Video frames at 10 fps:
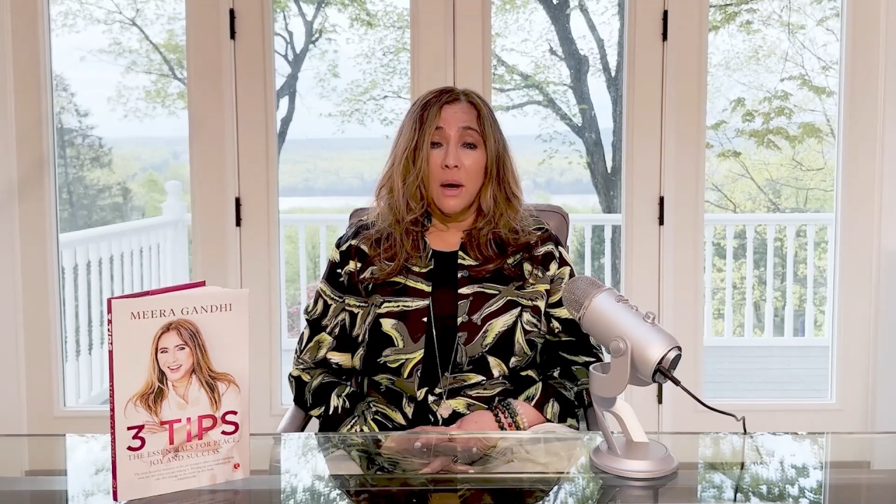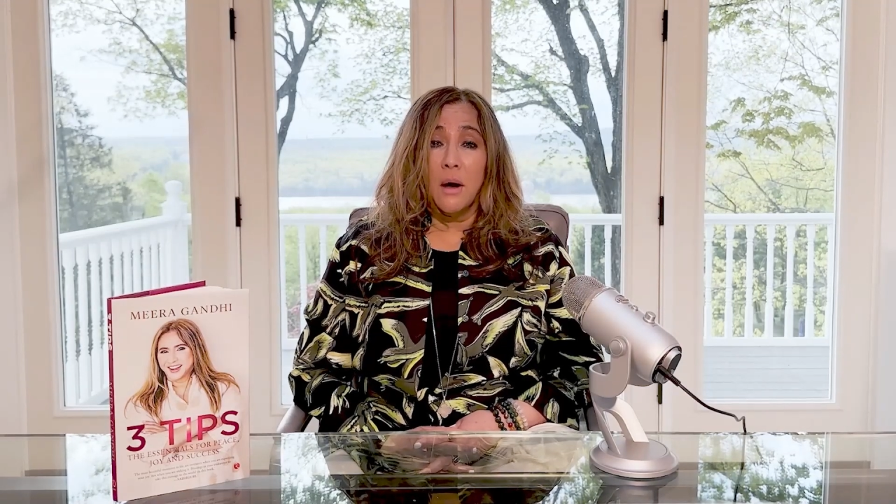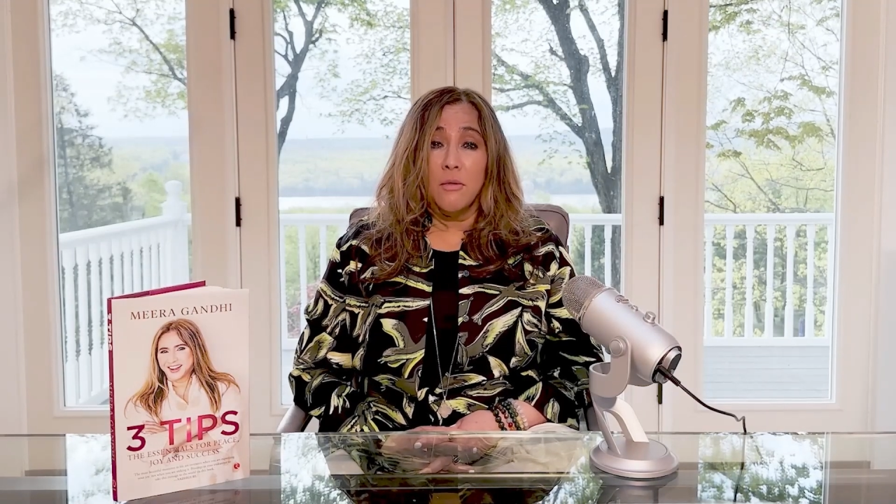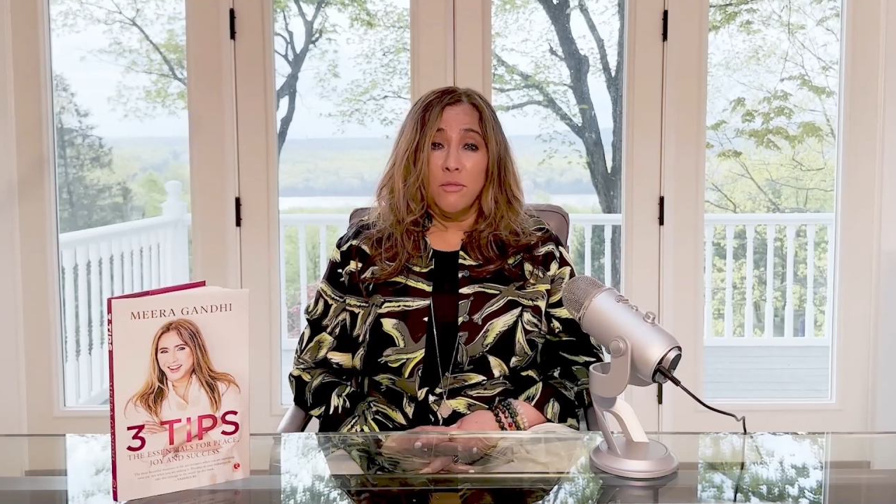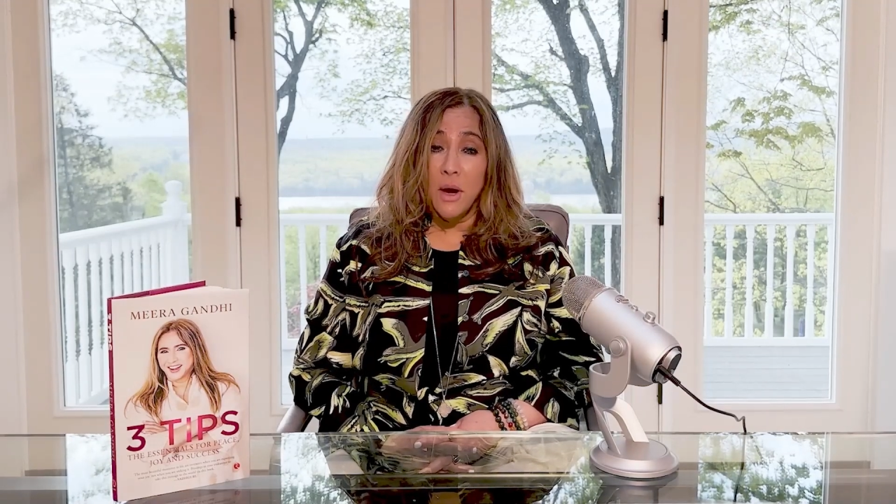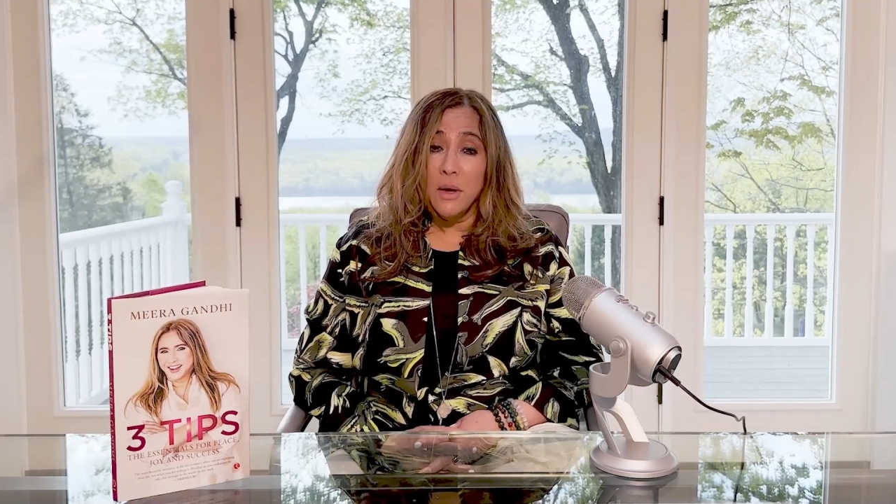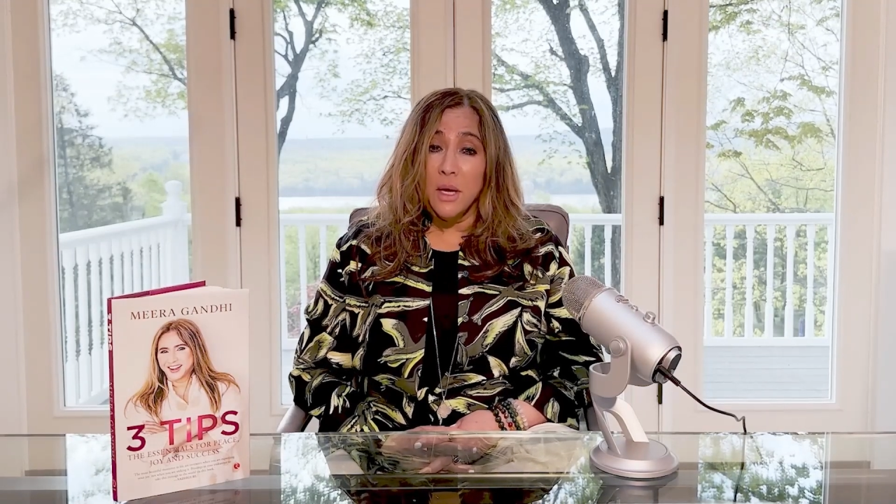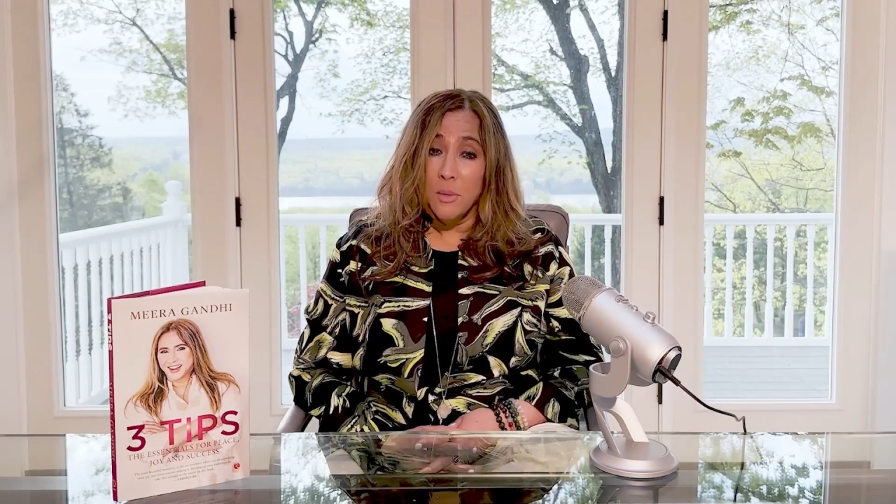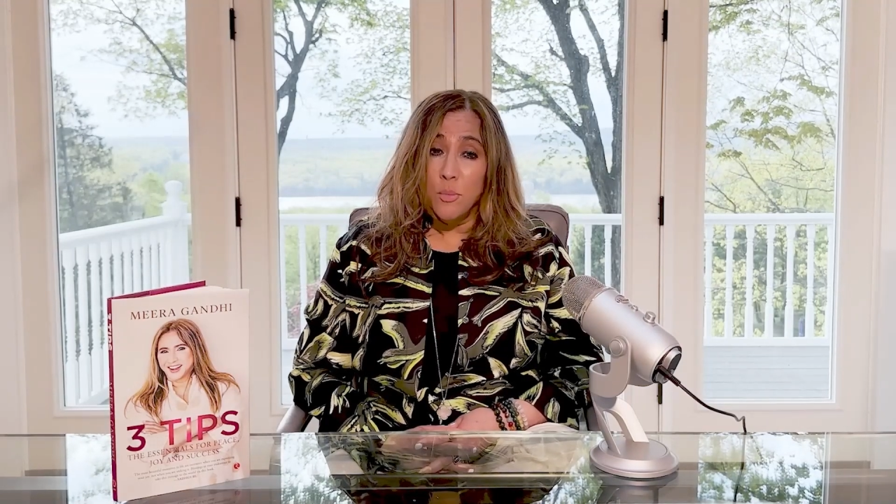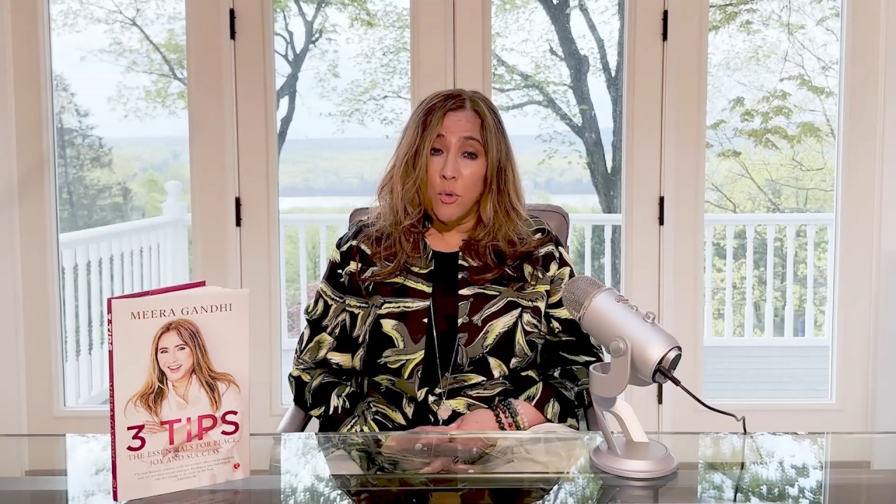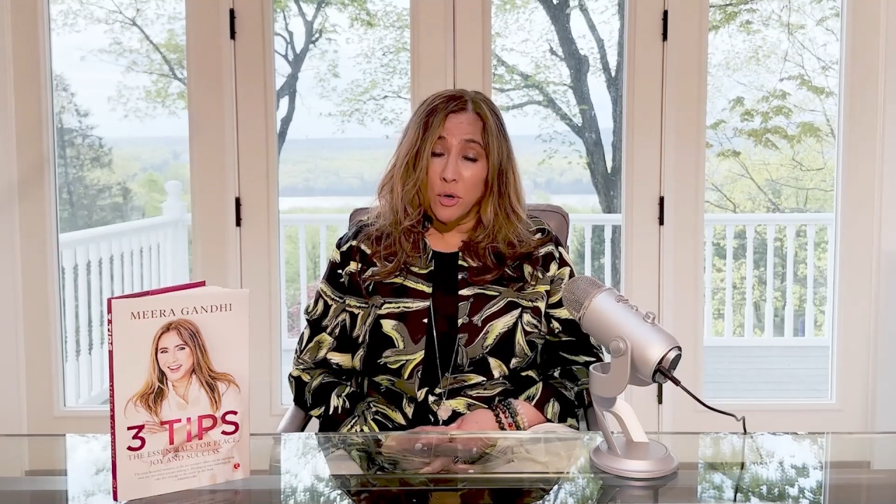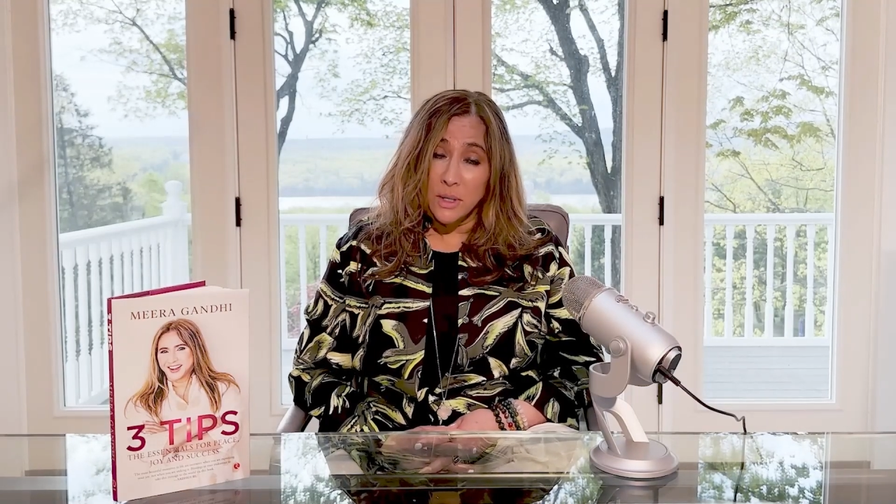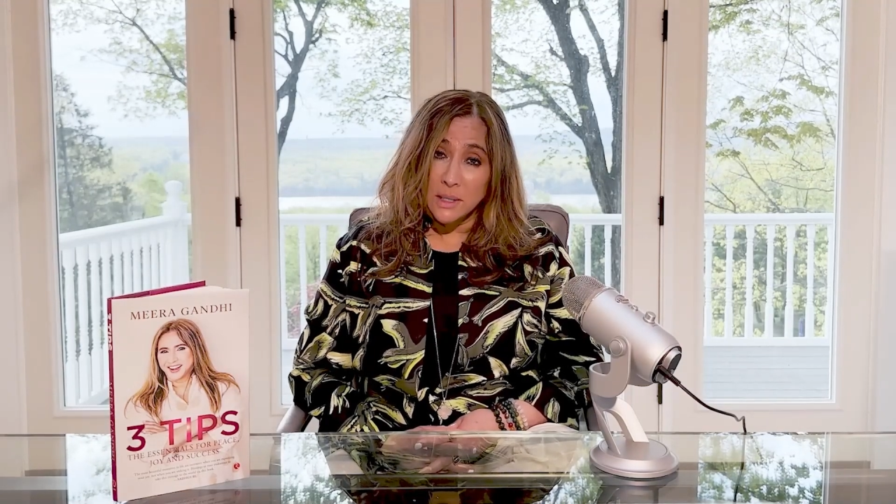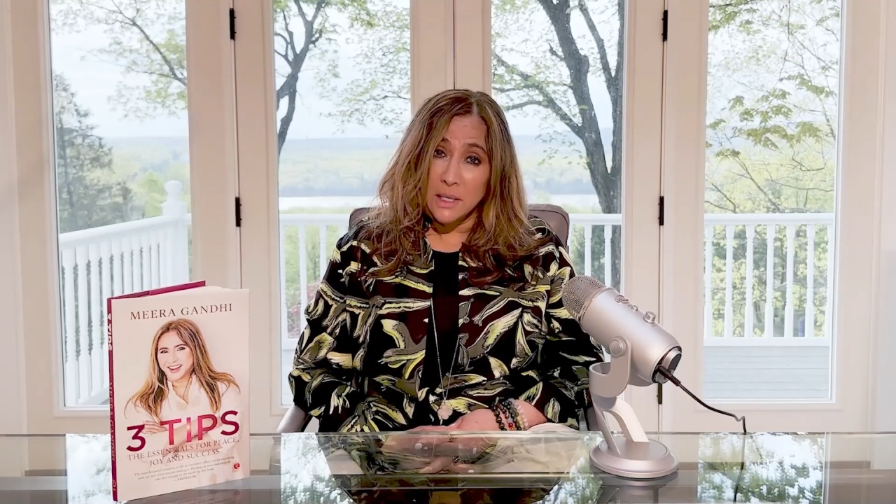are very important